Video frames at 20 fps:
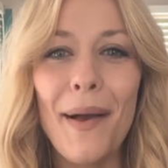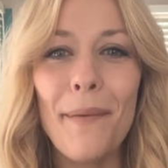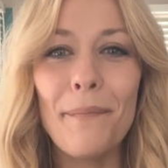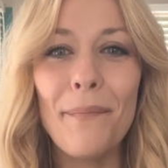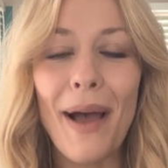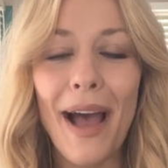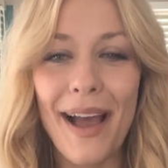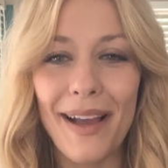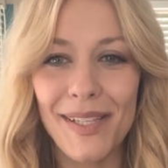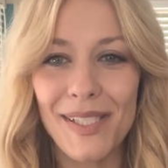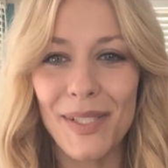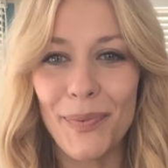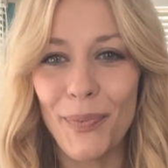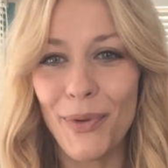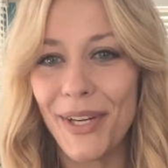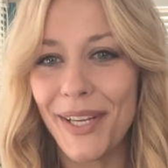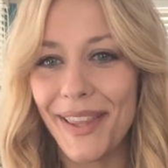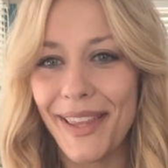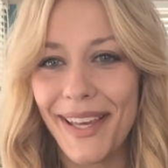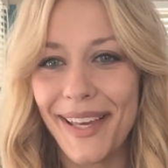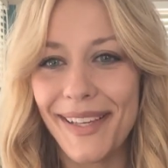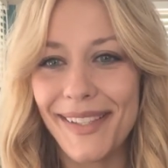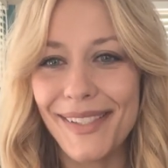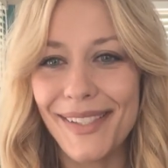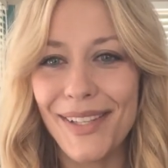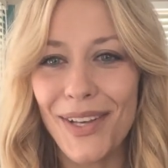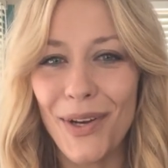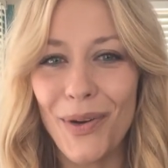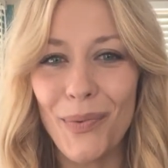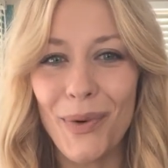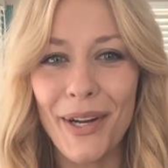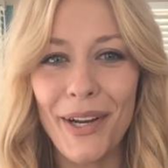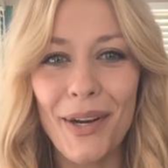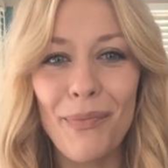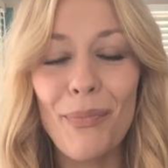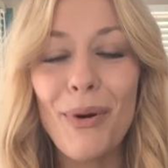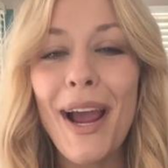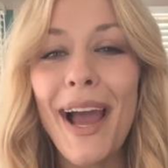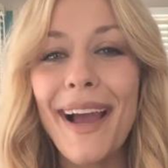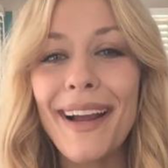Box breathing. So we're going to
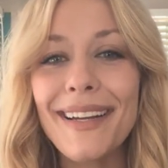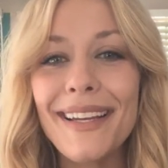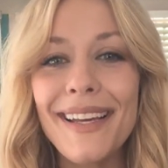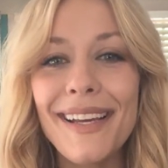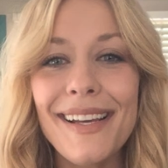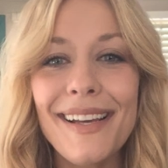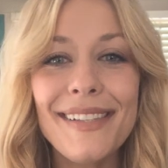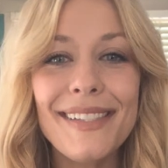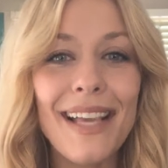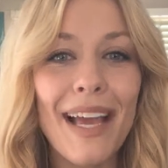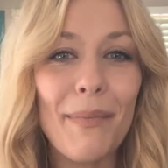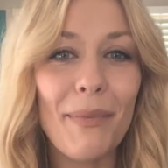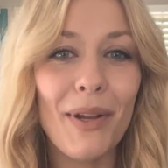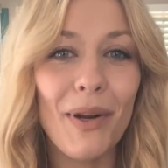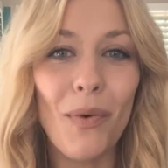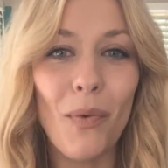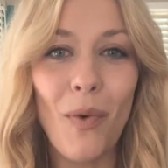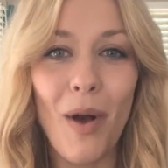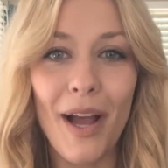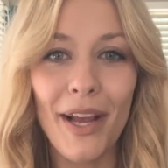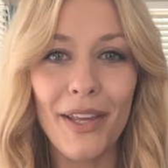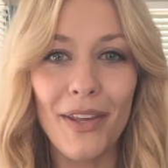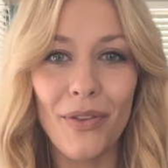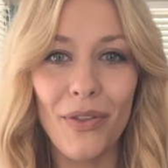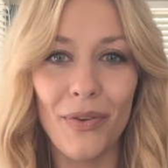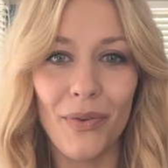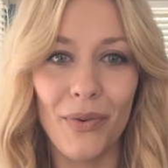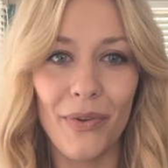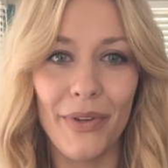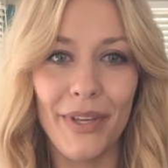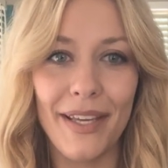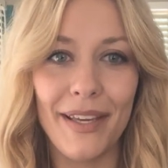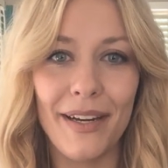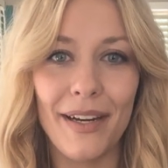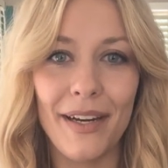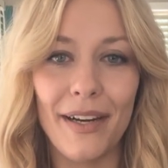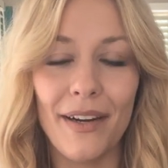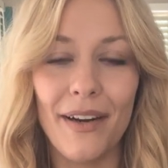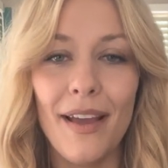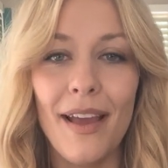practice. I'm going to walk you through
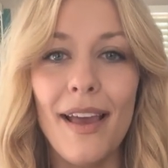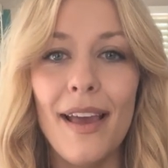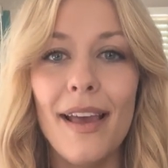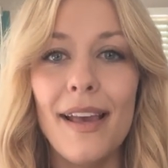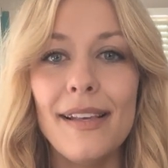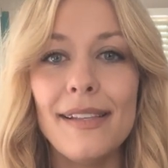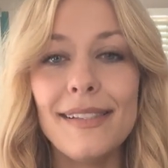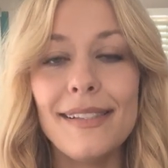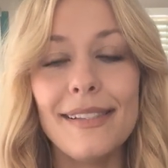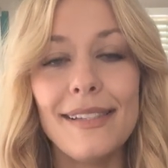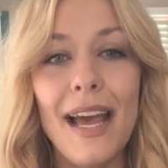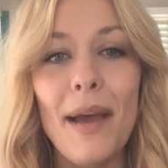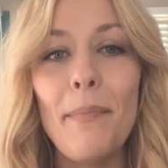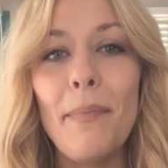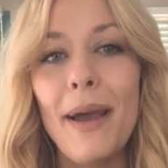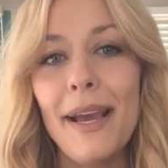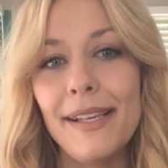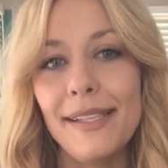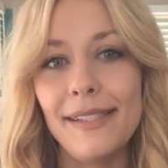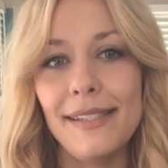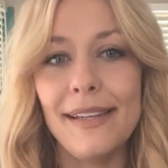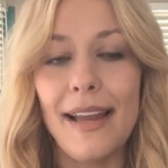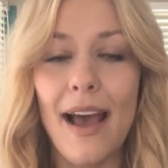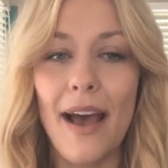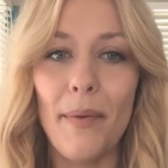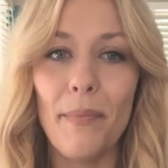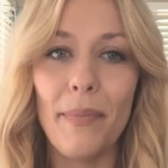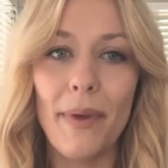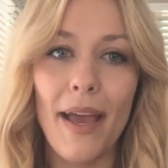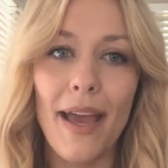here step by step.